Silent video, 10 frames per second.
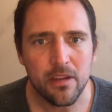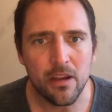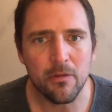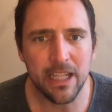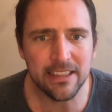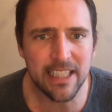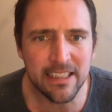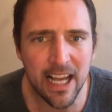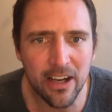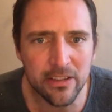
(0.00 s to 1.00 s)
when they say
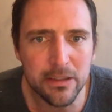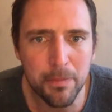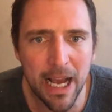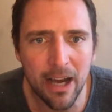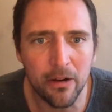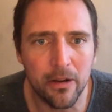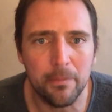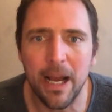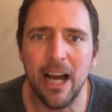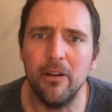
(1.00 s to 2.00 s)
knowledge is power
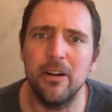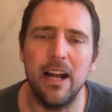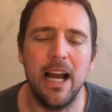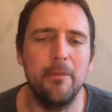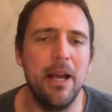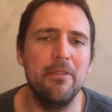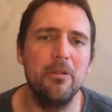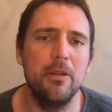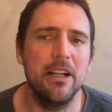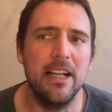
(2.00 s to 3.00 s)
power i'm having a
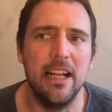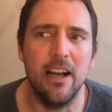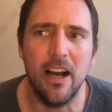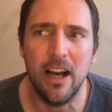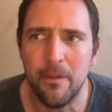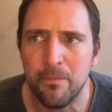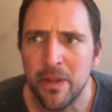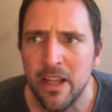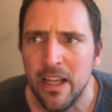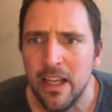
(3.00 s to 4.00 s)
weird um,
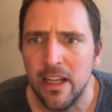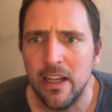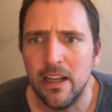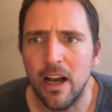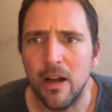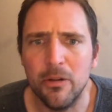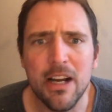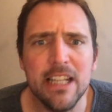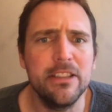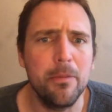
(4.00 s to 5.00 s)
uh,
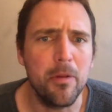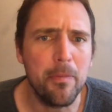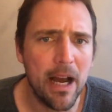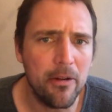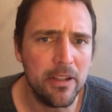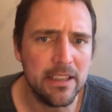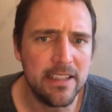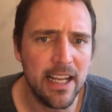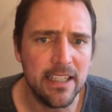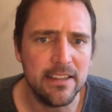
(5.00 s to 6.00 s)
relationship with power these
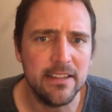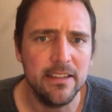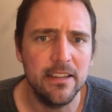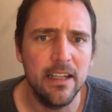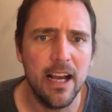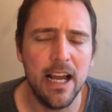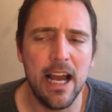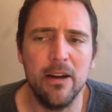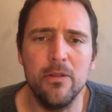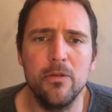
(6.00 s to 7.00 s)
days I,
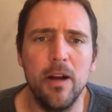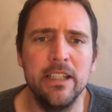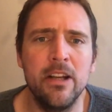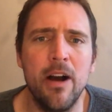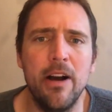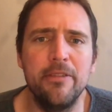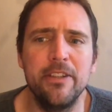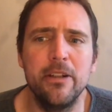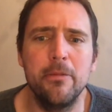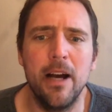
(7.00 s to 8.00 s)
I don't quite know how i
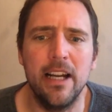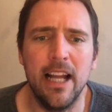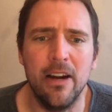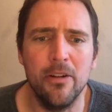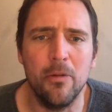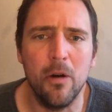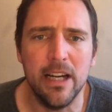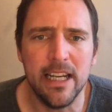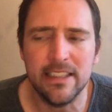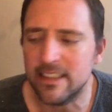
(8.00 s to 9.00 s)
feel about it i don't know what
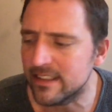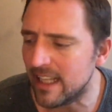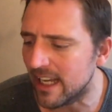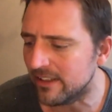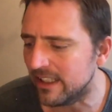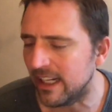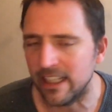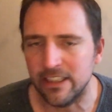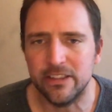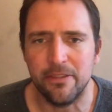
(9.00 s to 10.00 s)
it is exactly and i
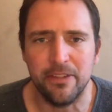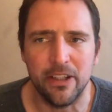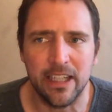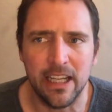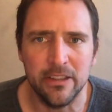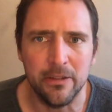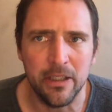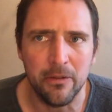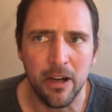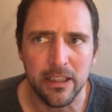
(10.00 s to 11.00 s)
used to feel like i knew what
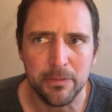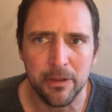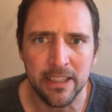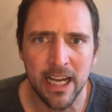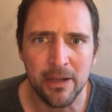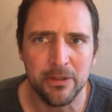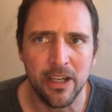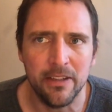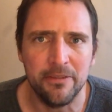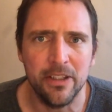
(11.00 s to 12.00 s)
it was but now i'm
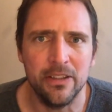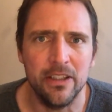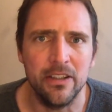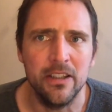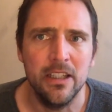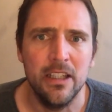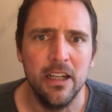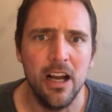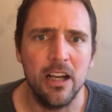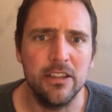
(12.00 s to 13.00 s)
starting to feel a little
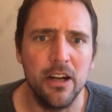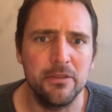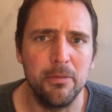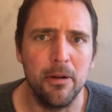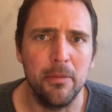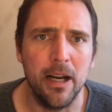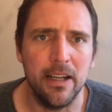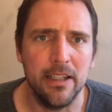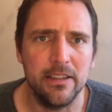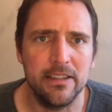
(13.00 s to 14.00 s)
uncomfortable about
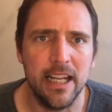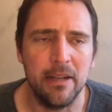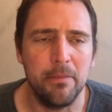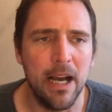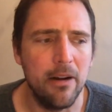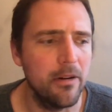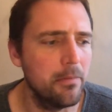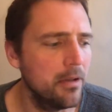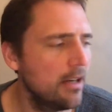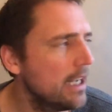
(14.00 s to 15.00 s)
it saying power
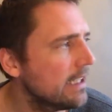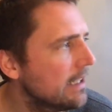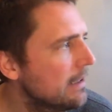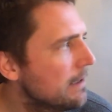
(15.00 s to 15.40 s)
but like